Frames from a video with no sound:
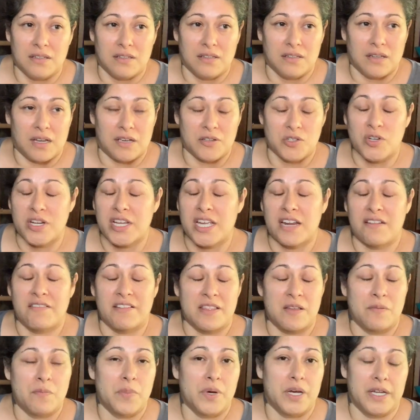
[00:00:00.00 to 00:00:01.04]
was drinking
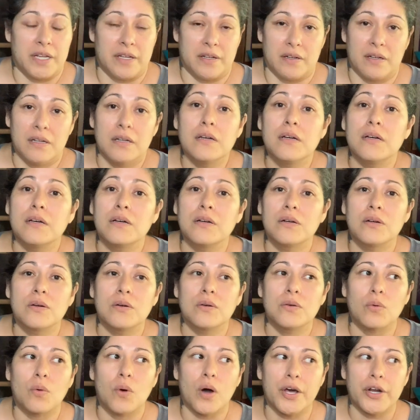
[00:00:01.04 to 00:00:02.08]
everything but
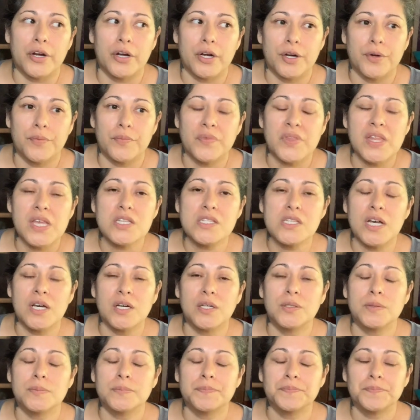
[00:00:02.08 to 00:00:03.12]
water.
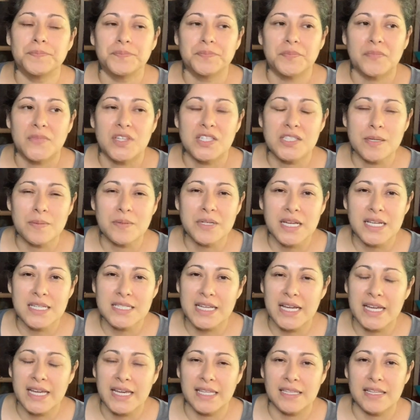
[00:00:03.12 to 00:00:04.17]
So some days
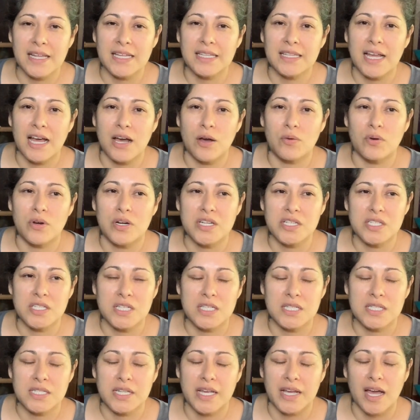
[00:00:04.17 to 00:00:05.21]
I get like that, where it's
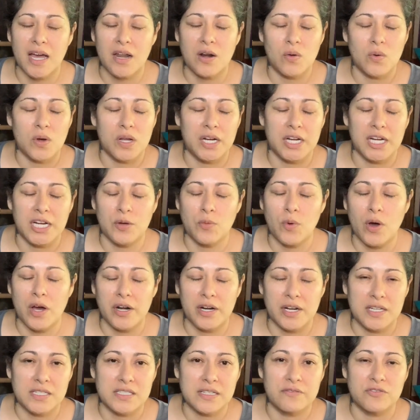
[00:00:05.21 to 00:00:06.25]
just like I don't want any water
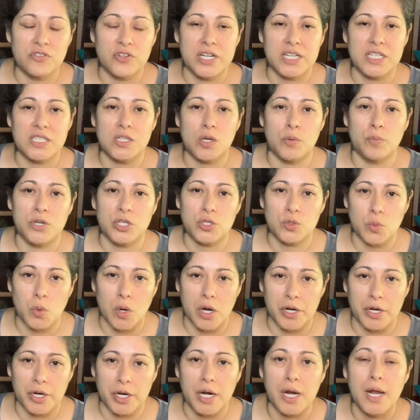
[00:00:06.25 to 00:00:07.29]
because I've drank so much
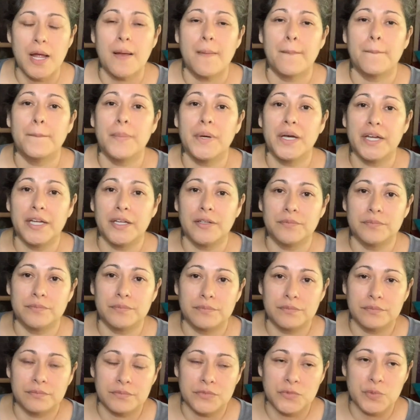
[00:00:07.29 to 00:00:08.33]
water, but
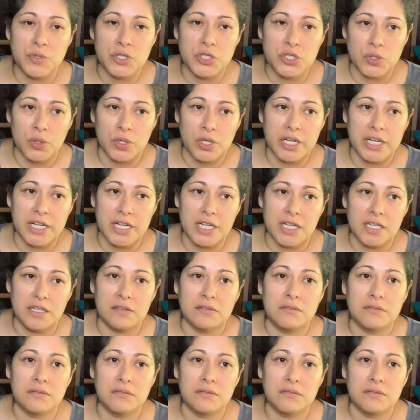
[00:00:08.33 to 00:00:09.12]
majority,